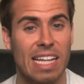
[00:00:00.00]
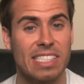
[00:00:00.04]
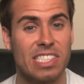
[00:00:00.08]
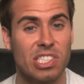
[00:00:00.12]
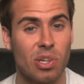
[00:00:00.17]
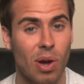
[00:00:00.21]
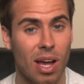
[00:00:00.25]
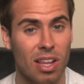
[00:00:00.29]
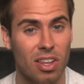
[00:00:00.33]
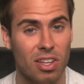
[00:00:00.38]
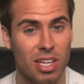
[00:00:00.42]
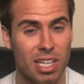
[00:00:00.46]
And
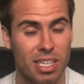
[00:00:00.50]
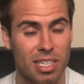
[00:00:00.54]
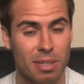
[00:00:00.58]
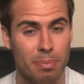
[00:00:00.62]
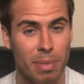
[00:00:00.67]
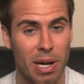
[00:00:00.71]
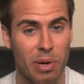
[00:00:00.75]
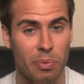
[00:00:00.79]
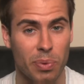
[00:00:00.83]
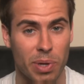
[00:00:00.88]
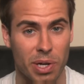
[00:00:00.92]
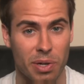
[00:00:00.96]
so I look into
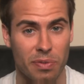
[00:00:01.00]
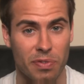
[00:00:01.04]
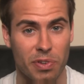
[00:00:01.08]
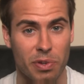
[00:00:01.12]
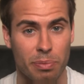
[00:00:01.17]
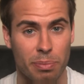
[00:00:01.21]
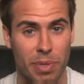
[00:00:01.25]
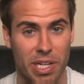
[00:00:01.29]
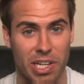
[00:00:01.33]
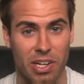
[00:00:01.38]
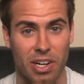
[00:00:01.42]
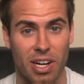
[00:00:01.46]
my
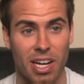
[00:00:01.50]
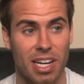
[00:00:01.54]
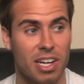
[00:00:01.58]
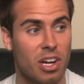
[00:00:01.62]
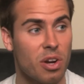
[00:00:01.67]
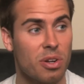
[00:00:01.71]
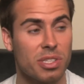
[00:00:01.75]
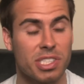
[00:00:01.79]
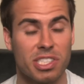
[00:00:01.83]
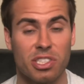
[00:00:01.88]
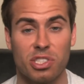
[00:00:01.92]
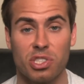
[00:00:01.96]
rearview mirror and
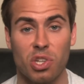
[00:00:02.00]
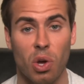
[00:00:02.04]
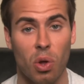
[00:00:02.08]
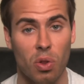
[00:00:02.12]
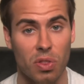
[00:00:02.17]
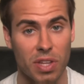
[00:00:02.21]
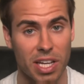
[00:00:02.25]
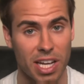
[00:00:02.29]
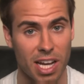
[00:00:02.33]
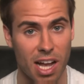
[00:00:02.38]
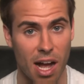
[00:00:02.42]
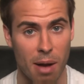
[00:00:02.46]
notice there's
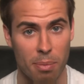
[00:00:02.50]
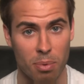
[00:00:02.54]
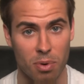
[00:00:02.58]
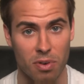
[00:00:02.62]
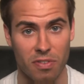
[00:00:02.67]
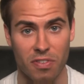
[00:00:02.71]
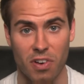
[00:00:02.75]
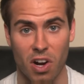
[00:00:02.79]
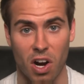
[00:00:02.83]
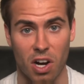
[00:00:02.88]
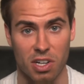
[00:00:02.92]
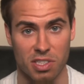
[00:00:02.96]
only a couple
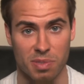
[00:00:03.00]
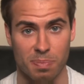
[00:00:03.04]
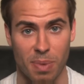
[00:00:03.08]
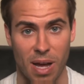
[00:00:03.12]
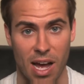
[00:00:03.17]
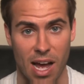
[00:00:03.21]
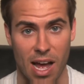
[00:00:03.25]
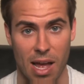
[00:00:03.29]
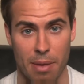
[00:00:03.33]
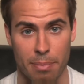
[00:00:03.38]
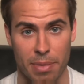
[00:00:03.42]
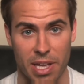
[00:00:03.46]
of cars
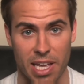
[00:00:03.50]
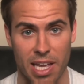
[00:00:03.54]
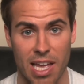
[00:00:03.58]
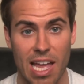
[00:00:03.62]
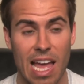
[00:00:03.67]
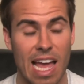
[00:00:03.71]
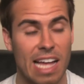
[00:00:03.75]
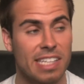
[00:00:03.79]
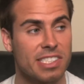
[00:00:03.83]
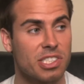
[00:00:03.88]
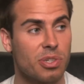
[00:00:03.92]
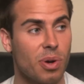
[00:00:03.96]
behind me.
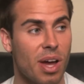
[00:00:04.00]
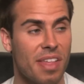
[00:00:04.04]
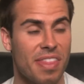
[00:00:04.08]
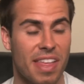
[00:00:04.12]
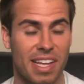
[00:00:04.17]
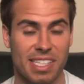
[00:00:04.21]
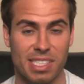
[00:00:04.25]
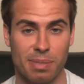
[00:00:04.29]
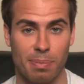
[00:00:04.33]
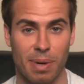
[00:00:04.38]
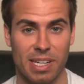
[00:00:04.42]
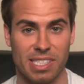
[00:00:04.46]
And so I
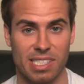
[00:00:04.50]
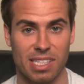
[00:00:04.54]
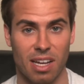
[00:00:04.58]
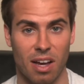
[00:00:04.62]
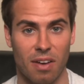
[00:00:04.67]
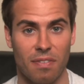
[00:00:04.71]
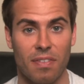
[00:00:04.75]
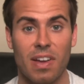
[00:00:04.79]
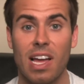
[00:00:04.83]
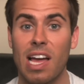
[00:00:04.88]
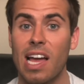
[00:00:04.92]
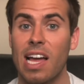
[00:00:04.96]
think to
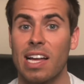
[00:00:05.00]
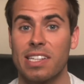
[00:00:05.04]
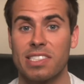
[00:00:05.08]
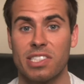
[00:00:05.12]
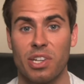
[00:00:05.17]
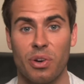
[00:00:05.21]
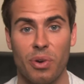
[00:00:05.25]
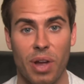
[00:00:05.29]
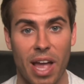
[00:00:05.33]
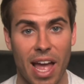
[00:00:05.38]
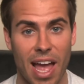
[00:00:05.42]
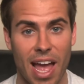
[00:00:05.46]
myself, it's
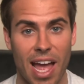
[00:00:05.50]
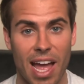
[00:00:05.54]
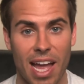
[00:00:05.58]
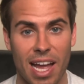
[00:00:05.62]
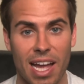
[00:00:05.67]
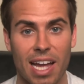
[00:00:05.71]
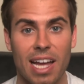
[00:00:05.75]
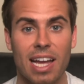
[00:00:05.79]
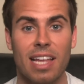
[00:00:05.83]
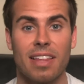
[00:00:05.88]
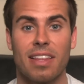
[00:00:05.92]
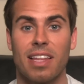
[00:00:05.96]

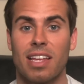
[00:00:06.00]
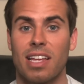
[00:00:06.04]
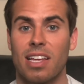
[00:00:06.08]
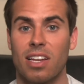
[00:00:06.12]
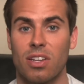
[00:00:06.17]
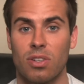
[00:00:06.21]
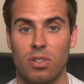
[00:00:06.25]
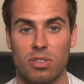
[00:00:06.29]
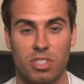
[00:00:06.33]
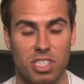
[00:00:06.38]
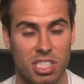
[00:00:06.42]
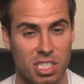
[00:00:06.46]
okay,
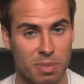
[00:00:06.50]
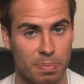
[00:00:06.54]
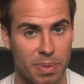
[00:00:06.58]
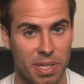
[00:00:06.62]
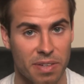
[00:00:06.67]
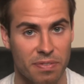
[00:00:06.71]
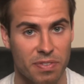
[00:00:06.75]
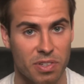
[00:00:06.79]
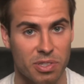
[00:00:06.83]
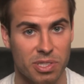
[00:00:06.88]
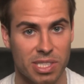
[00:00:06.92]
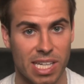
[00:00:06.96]
It'll just
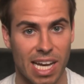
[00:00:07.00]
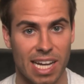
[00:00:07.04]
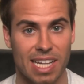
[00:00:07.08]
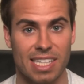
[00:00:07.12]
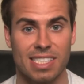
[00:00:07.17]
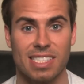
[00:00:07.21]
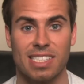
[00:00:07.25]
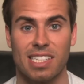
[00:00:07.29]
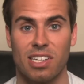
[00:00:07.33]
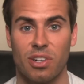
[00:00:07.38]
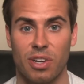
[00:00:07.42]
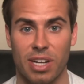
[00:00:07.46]
be a few
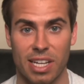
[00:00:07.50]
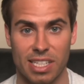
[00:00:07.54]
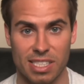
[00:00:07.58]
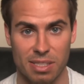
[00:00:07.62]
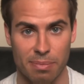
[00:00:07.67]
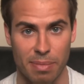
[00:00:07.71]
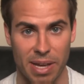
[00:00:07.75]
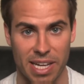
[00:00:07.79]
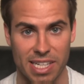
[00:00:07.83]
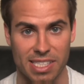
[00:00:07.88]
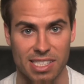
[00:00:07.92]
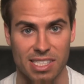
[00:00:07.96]
seconds and it'll get
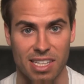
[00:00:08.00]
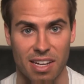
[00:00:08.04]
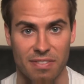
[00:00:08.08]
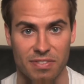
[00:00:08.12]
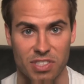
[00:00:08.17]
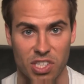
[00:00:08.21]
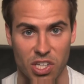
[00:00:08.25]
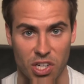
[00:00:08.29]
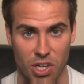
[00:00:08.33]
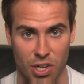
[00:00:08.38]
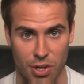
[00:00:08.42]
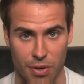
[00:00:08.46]
to make its
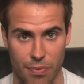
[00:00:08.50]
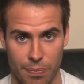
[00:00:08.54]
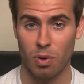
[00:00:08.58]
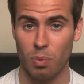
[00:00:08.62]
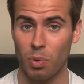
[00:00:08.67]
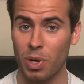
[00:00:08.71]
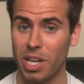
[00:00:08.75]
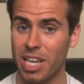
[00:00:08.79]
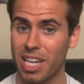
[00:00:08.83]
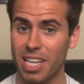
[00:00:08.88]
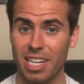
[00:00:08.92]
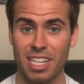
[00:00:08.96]
left turn.
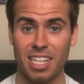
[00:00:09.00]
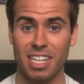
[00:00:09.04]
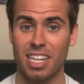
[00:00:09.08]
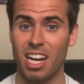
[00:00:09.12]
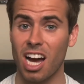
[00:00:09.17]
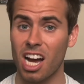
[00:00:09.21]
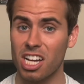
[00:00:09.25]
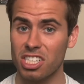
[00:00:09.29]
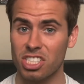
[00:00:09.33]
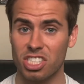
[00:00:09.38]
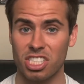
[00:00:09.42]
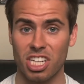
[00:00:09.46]
Well, he did
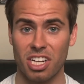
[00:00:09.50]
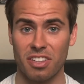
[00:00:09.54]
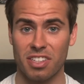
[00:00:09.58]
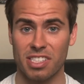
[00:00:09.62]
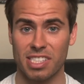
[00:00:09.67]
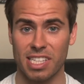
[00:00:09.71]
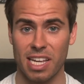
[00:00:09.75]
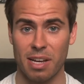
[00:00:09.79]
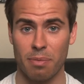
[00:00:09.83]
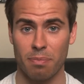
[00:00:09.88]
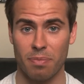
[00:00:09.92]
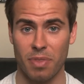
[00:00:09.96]
not share the
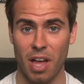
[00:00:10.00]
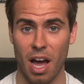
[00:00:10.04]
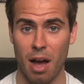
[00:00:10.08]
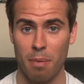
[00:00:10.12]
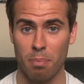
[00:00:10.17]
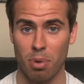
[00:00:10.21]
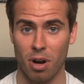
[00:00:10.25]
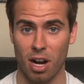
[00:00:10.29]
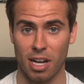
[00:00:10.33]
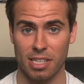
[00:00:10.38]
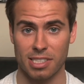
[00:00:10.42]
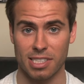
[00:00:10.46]
same
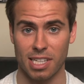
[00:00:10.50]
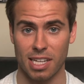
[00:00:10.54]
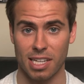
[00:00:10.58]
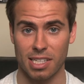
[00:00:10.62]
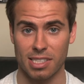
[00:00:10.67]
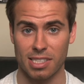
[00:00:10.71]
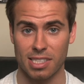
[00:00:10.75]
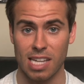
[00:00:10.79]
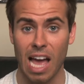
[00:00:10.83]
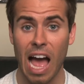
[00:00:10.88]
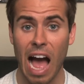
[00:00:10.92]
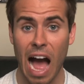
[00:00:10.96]
thought
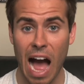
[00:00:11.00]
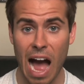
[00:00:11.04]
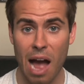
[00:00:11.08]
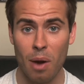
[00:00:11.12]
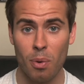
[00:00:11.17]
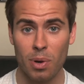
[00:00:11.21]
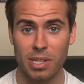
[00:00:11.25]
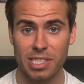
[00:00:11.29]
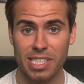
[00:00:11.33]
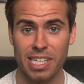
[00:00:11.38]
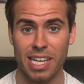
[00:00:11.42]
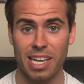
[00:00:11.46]
process. I
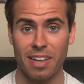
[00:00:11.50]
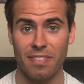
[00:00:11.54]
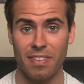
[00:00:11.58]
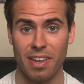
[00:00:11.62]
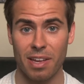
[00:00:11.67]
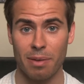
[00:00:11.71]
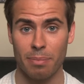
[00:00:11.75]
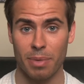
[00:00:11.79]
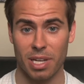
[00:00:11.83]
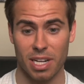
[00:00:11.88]
went to give him